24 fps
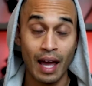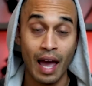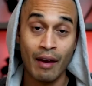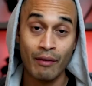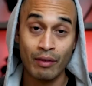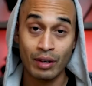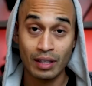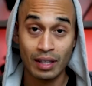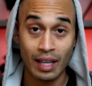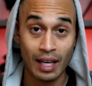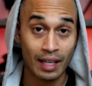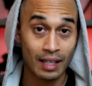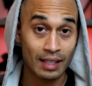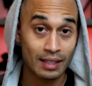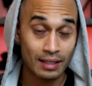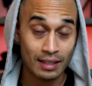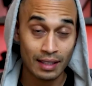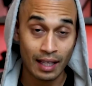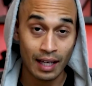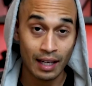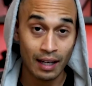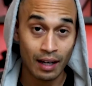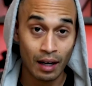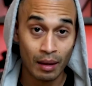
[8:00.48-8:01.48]
everything is
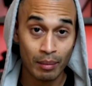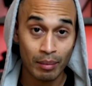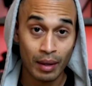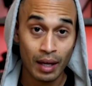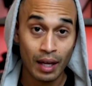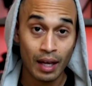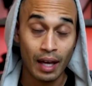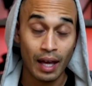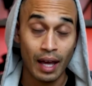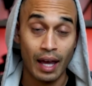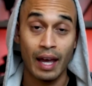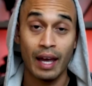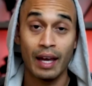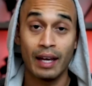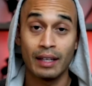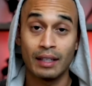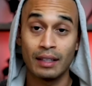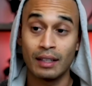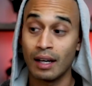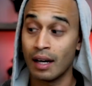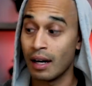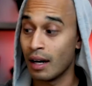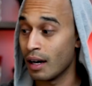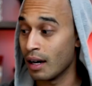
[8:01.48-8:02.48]
set up, and